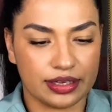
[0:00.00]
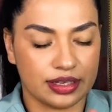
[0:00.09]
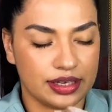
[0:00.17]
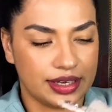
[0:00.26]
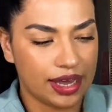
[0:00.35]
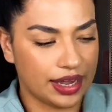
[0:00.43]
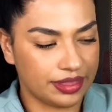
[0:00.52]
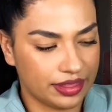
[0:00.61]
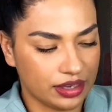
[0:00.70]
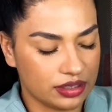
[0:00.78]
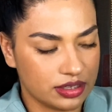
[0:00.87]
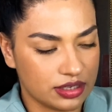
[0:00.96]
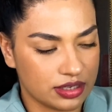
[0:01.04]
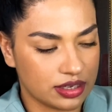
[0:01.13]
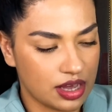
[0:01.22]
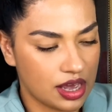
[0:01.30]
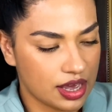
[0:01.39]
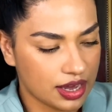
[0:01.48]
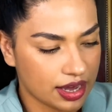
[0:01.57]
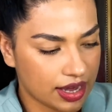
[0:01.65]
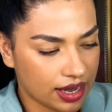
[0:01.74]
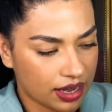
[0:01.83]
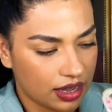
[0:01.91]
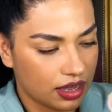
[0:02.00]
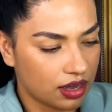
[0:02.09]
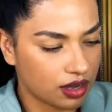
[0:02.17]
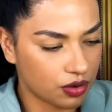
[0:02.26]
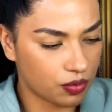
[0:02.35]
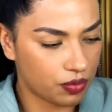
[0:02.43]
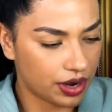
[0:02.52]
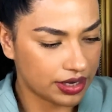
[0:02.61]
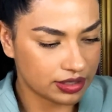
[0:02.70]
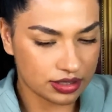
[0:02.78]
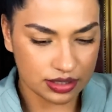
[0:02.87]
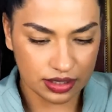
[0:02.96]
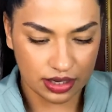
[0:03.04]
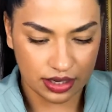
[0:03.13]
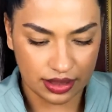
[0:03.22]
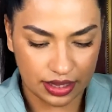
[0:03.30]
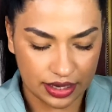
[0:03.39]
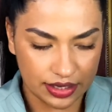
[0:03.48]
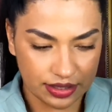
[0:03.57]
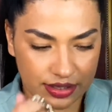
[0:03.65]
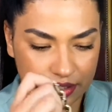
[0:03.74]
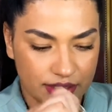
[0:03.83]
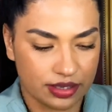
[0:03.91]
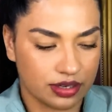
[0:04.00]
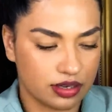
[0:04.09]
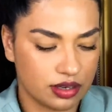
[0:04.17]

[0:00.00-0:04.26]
yeah, I think this is quite a nice